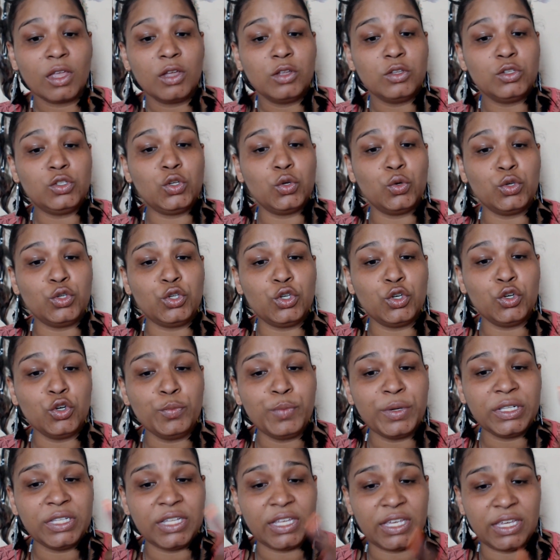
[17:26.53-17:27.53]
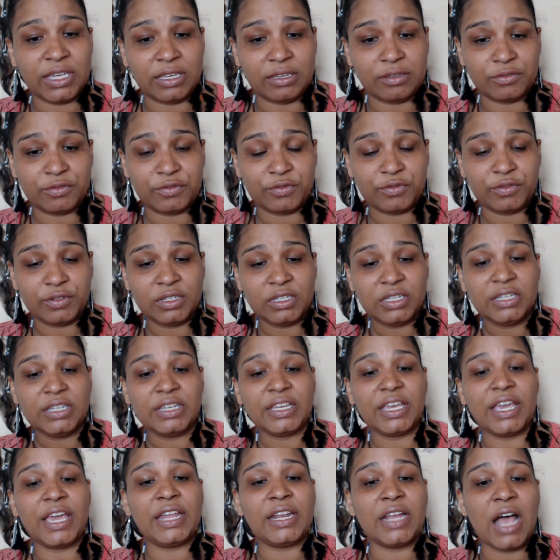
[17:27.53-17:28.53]
do you believe
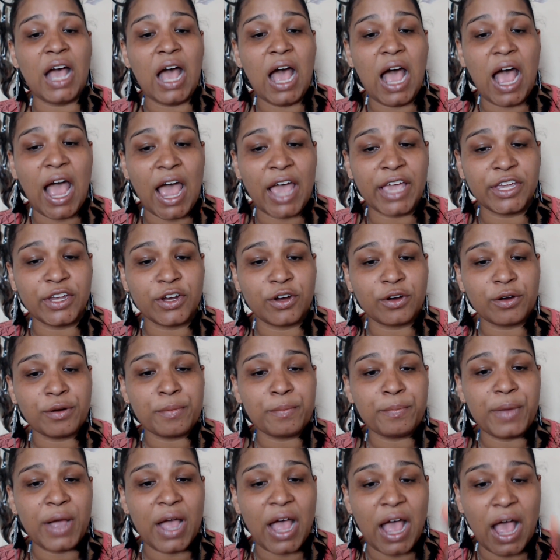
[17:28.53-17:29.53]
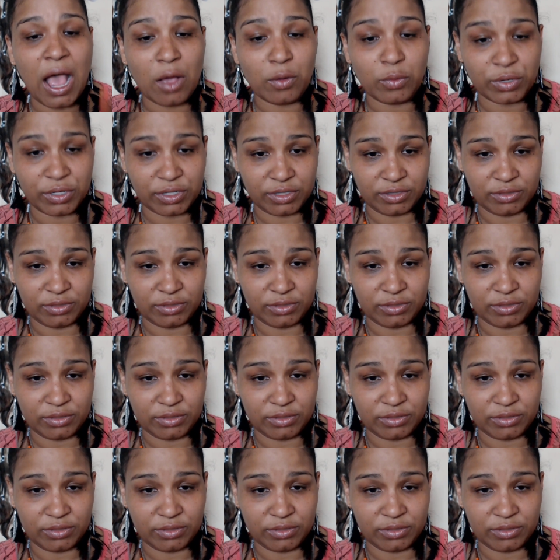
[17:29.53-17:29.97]
in a higher power?